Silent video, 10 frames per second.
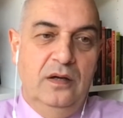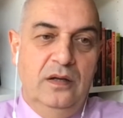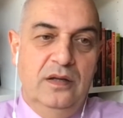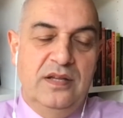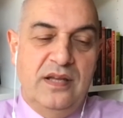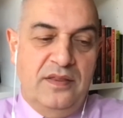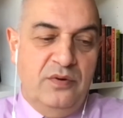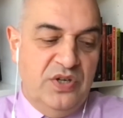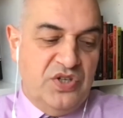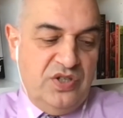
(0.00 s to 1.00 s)
The
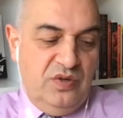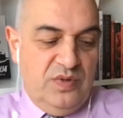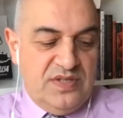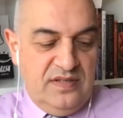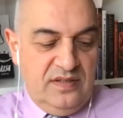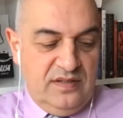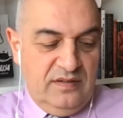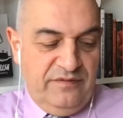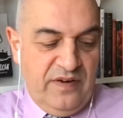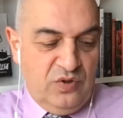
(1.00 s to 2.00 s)
other issue is that the
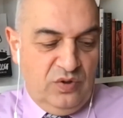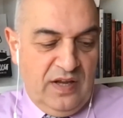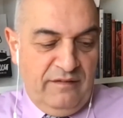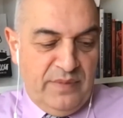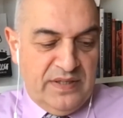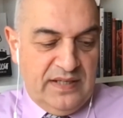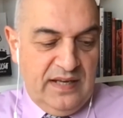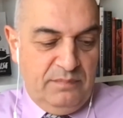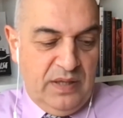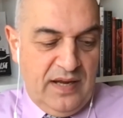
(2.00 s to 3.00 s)
federal government
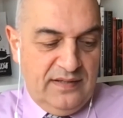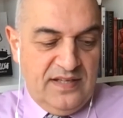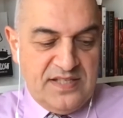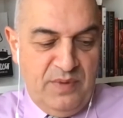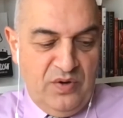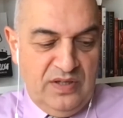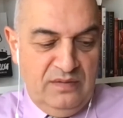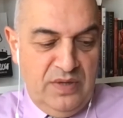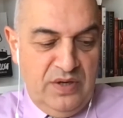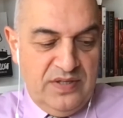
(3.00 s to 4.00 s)
again played their smoke
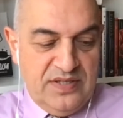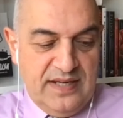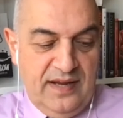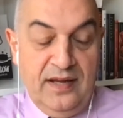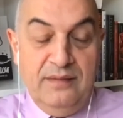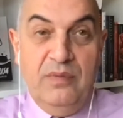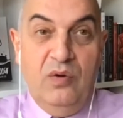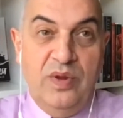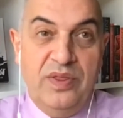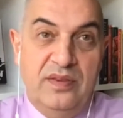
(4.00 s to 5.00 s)
and mirrors game
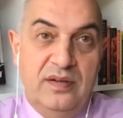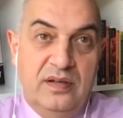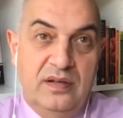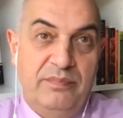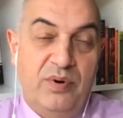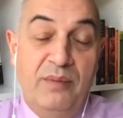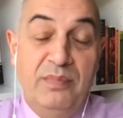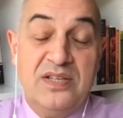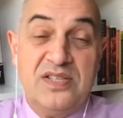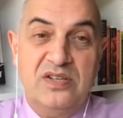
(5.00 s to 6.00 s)
with the Prime
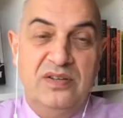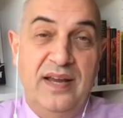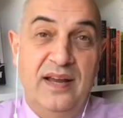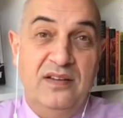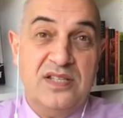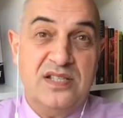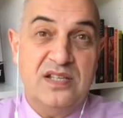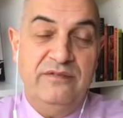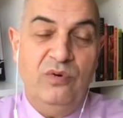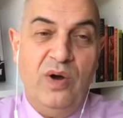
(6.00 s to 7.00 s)
Minister
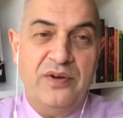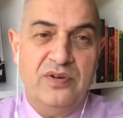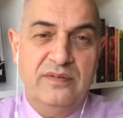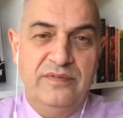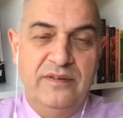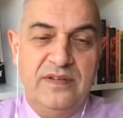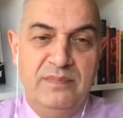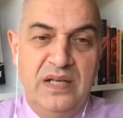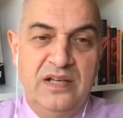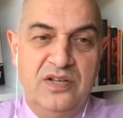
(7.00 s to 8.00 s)
announcing $450
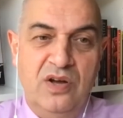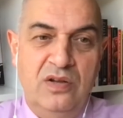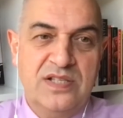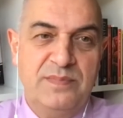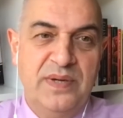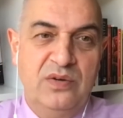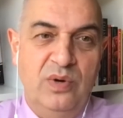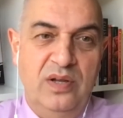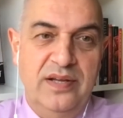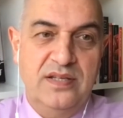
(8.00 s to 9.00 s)
million being
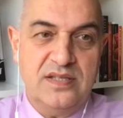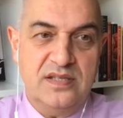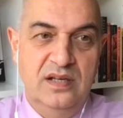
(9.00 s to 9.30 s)
released